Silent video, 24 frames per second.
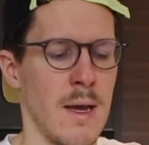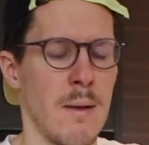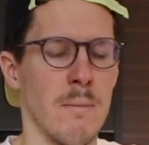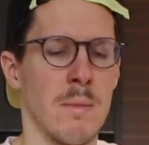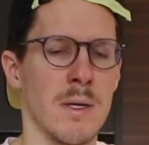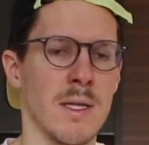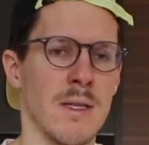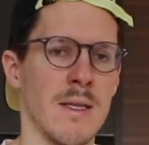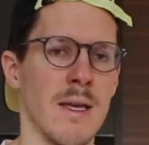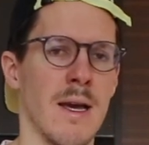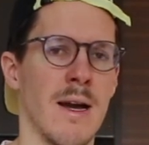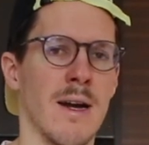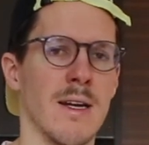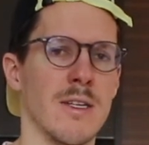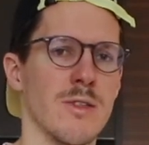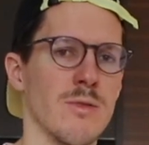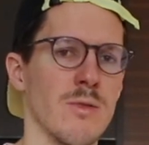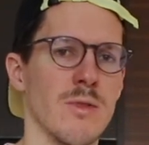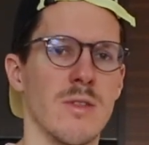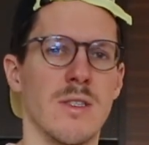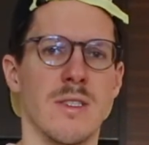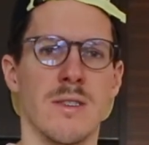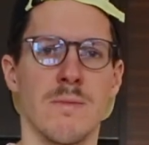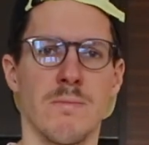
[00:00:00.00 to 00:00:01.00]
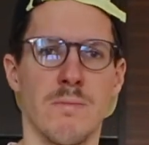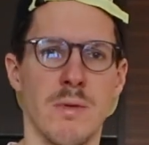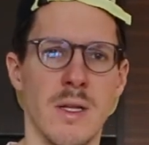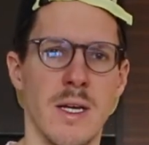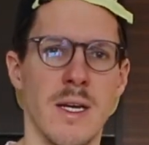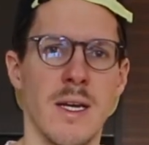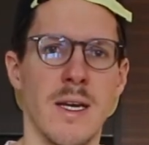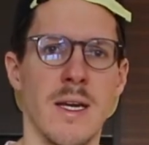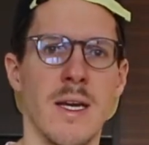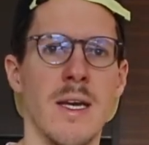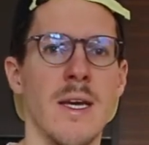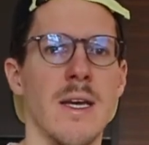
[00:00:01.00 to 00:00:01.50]
but the actual
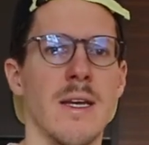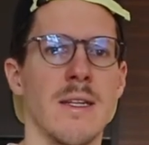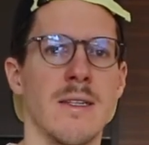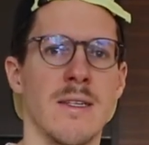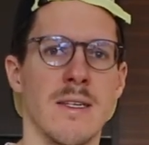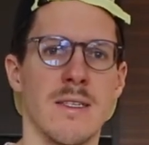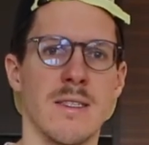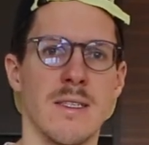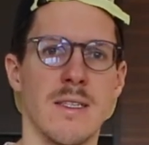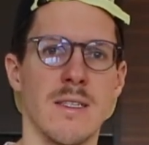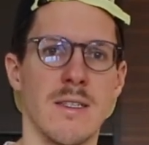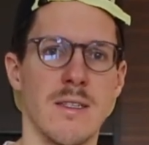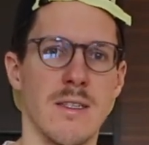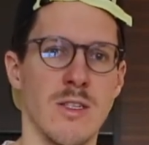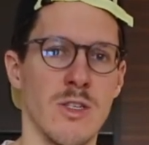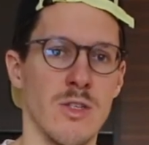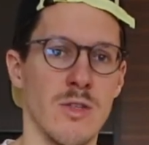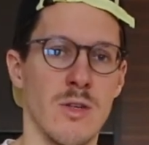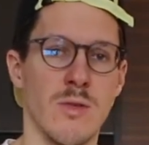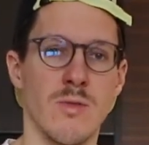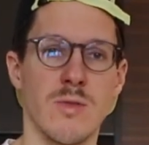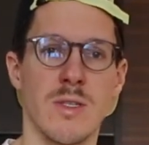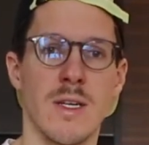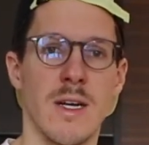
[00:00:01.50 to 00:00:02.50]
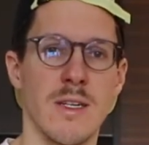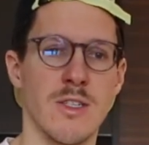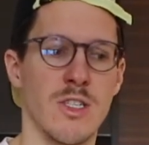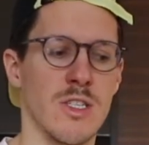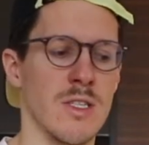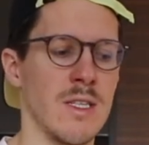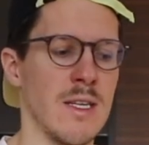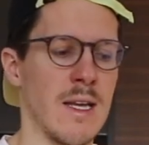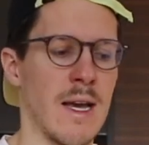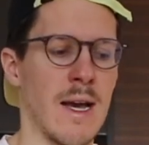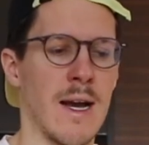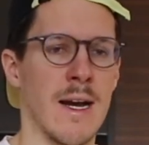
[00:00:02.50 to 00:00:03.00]
display doesn't, you don't
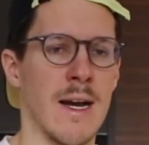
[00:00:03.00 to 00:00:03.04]
touch the